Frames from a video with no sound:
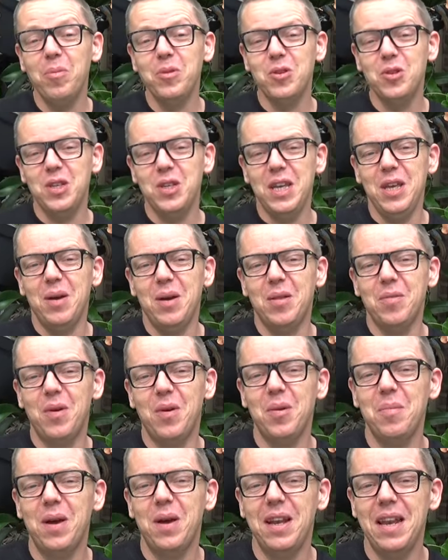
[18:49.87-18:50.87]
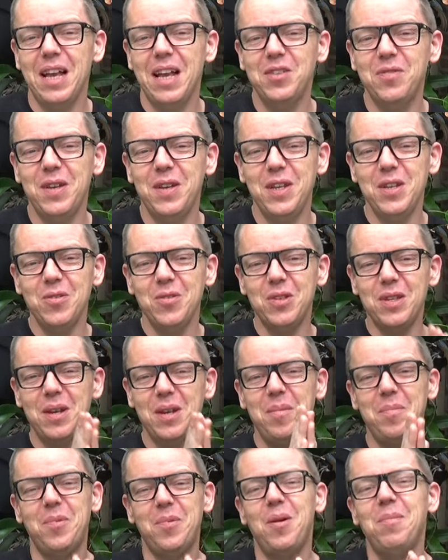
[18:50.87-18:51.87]
to see you at one of my next videos and
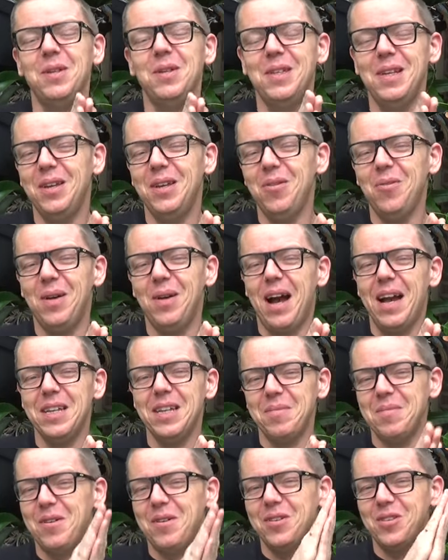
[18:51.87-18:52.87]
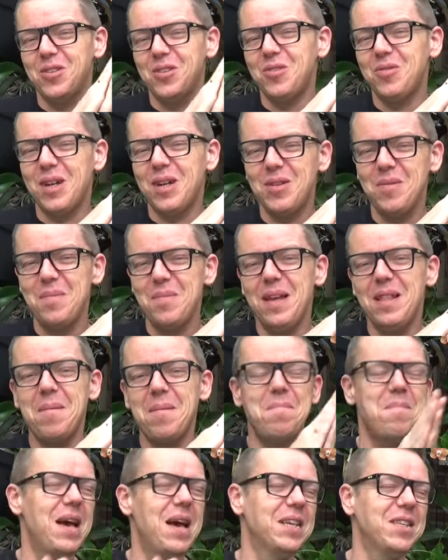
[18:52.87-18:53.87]
I'm promising you guys I'm going to try to make the
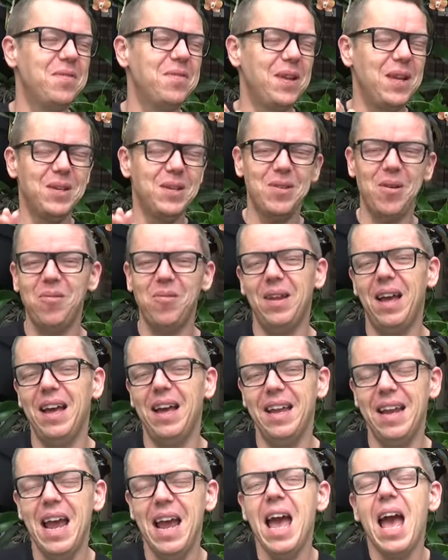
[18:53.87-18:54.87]
best videos out there.